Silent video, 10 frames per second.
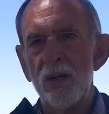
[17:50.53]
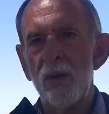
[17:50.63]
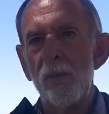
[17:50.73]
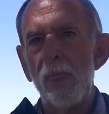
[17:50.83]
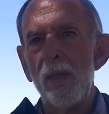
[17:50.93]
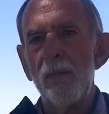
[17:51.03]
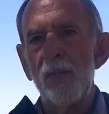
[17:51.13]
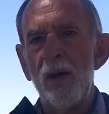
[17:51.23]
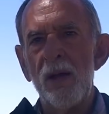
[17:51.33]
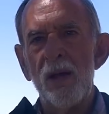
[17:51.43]
So
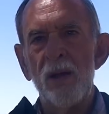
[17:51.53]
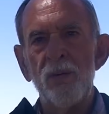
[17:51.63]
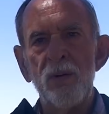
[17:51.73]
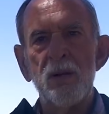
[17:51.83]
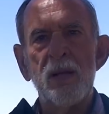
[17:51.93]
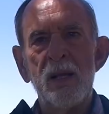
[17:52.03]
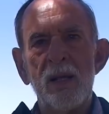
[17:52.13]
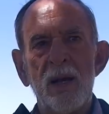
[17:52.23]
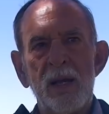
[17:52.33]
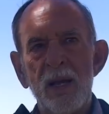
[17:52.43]
I
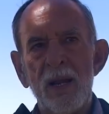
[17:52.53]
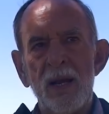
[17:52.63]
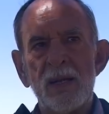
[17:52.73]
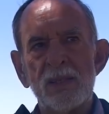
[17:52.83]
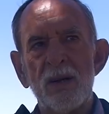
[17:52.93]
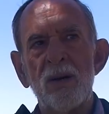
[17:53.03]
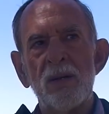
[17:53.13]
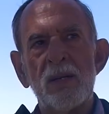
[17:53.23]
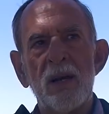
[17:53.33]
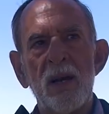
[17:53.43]
really get asked
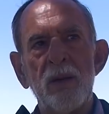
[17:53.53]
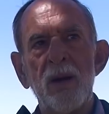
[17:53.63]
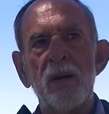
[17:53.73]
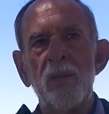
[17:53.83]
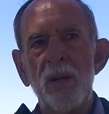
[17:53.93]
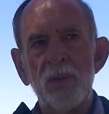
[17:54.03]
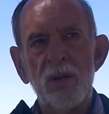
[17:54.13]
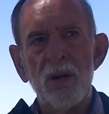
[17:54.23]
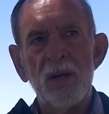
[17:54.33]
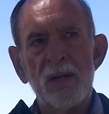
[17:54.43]
all the time, how can
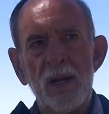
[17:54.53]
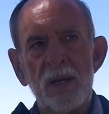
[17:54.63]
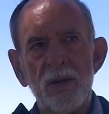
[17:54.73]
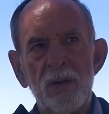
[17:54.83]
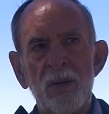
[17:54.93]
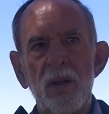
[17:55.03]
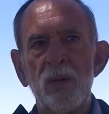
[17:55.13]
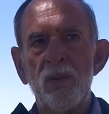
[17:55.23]
people contact you?